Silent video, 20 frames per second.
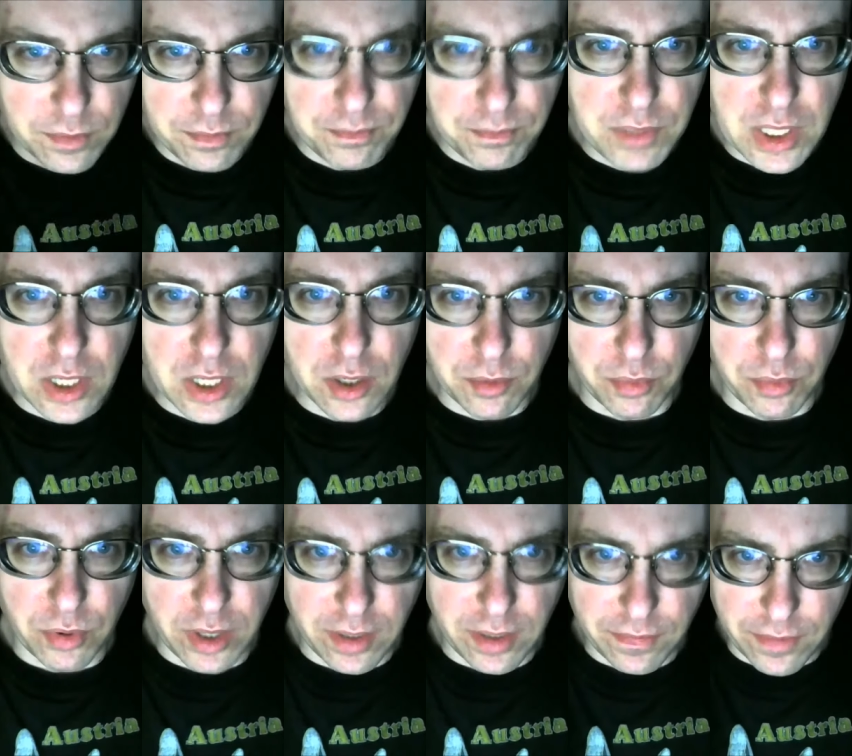Being
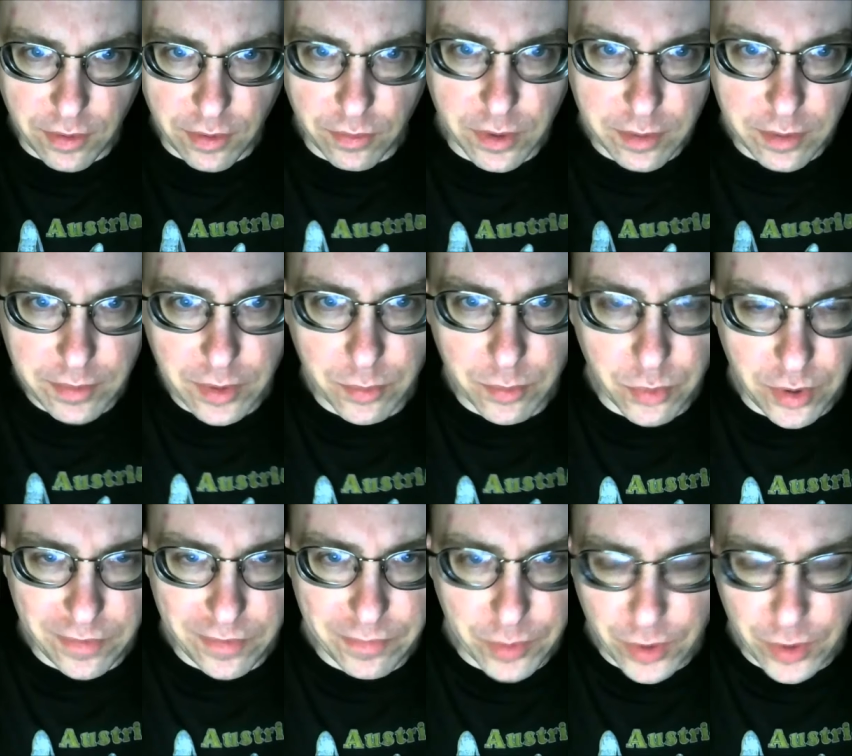brief, I want to be
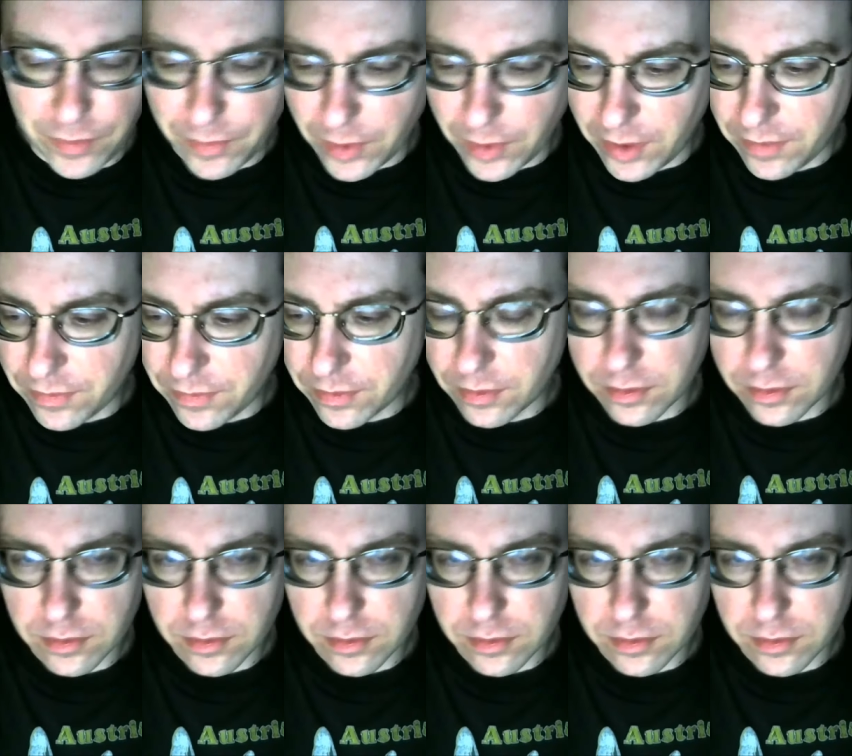brief, brief, brief.